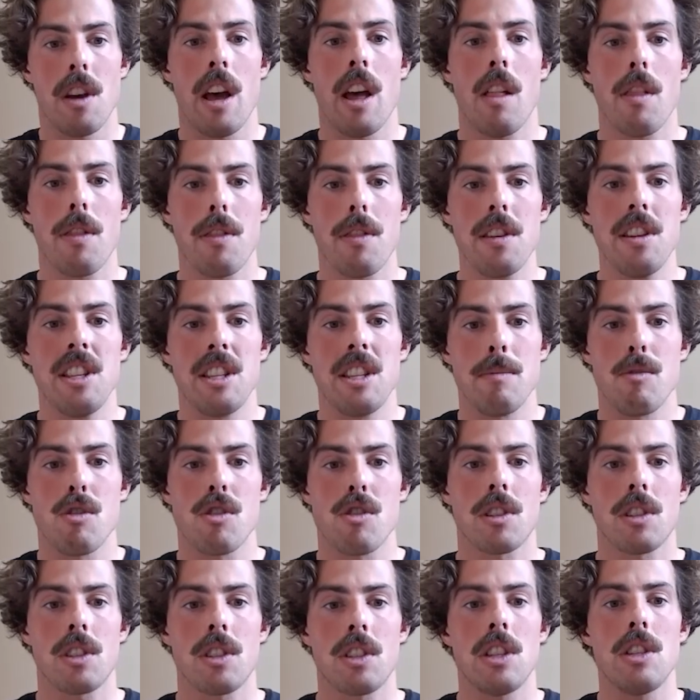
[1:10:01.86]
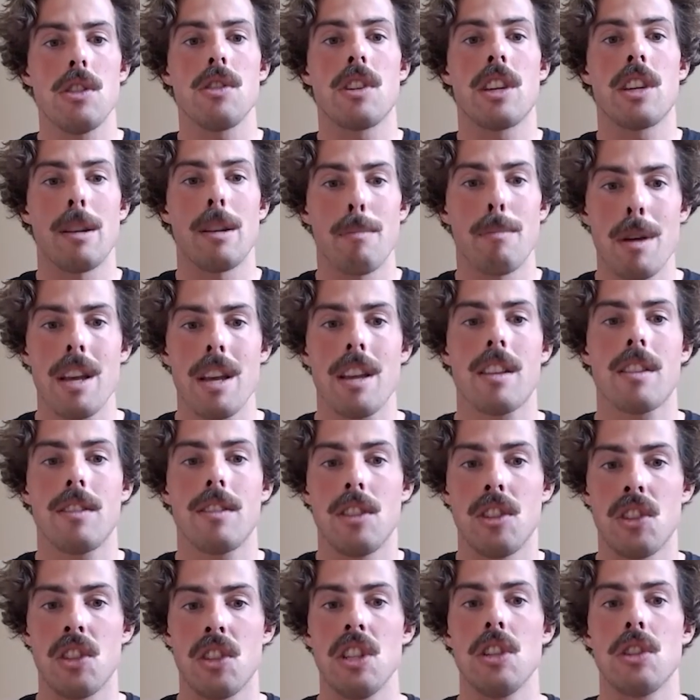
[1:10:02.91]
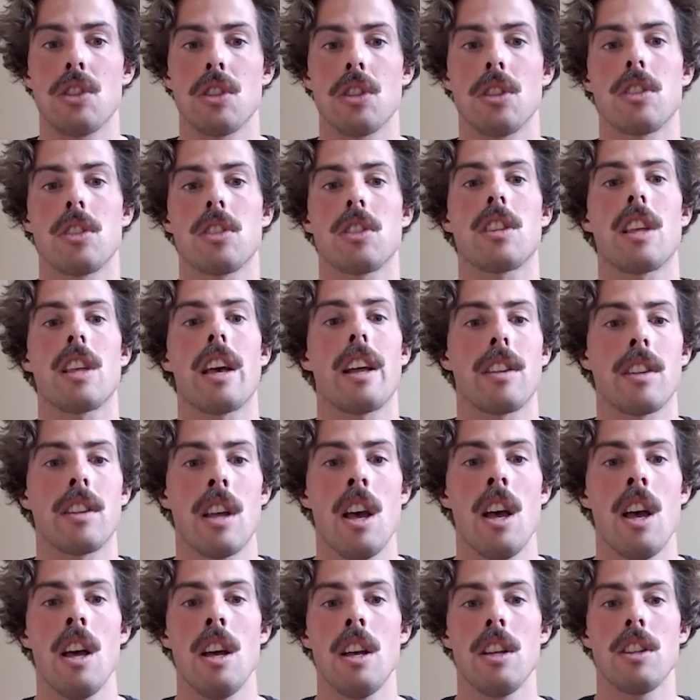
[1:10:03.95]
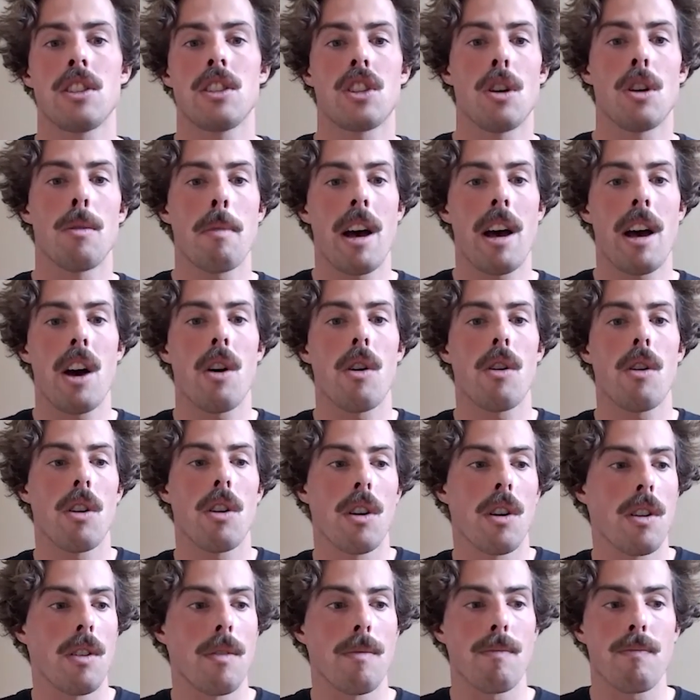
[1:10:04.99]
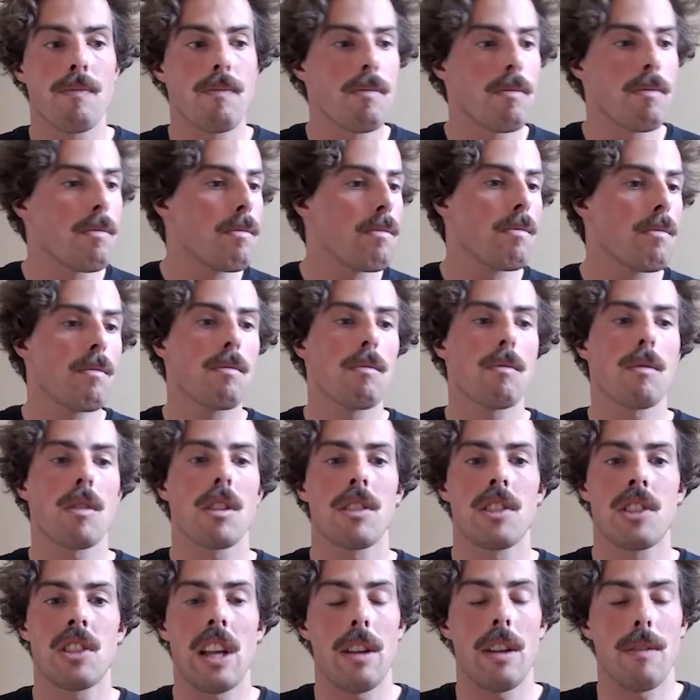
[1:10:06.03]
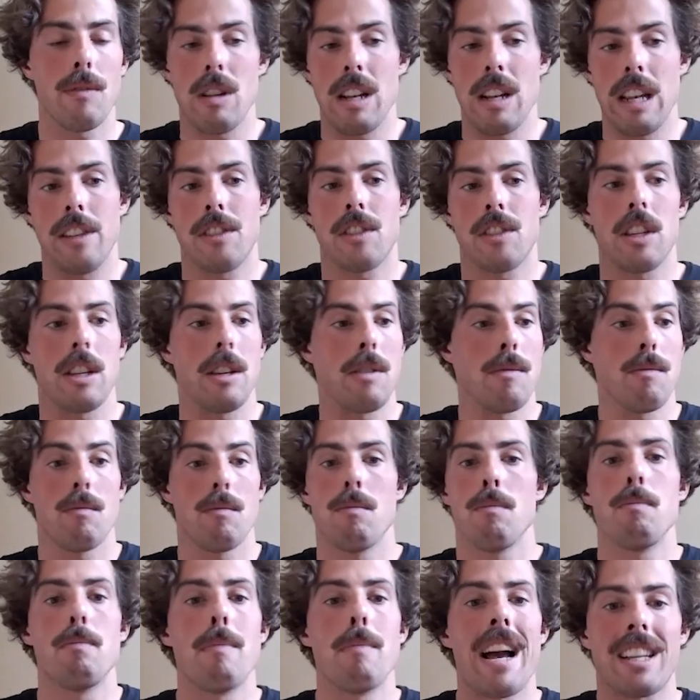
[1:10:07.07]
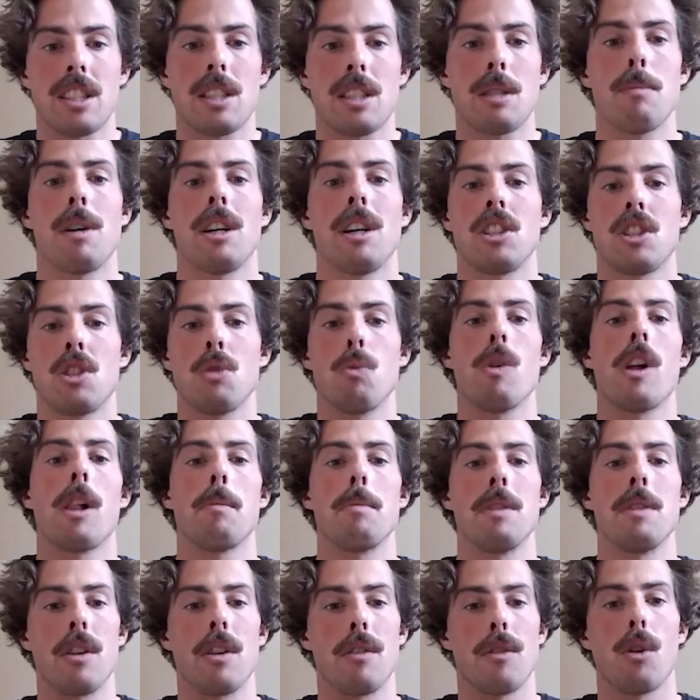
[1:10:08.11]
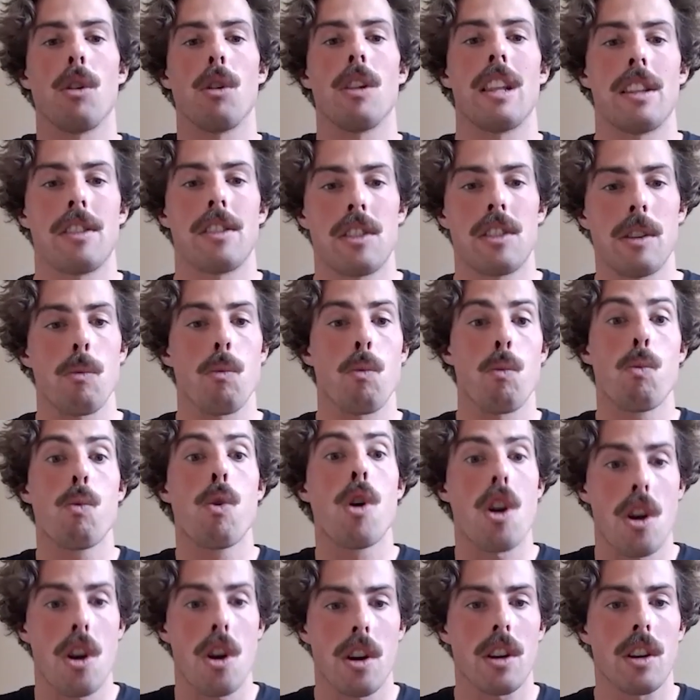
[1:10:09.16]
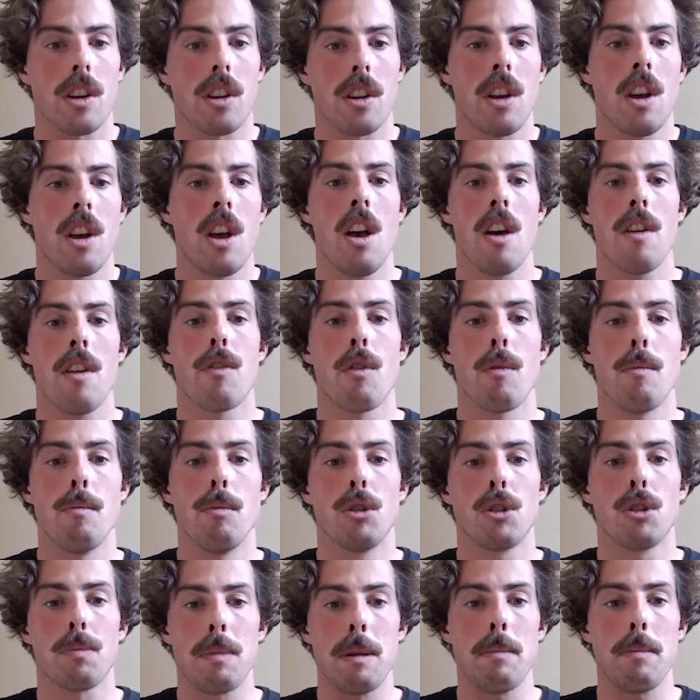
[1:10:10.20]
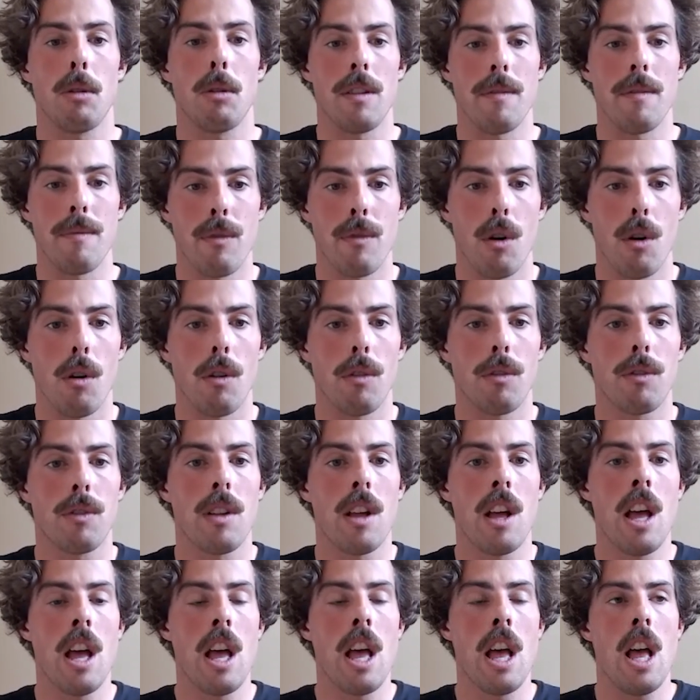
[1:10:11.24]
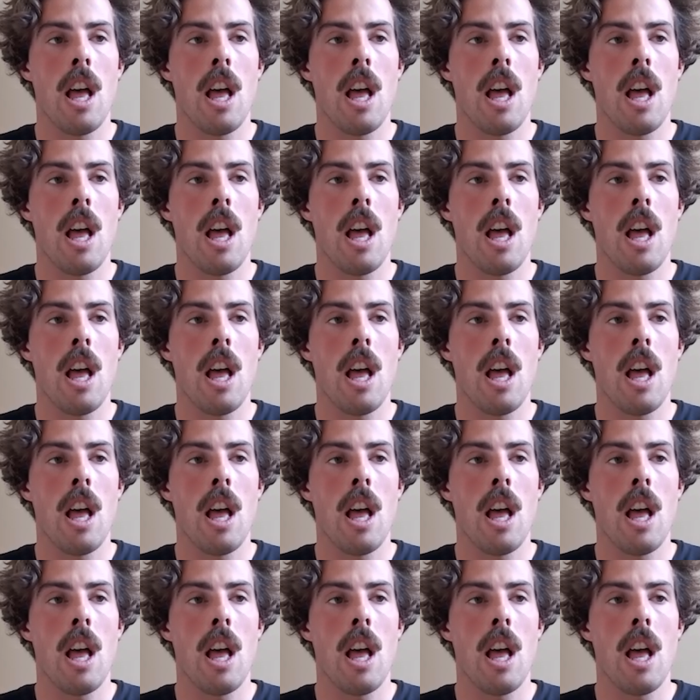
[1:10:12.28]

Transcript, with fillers: with a healthy democracy, you can make decisions that somehow uh, set, let's say, maximize the well-being of all, let's say, work for most people involved.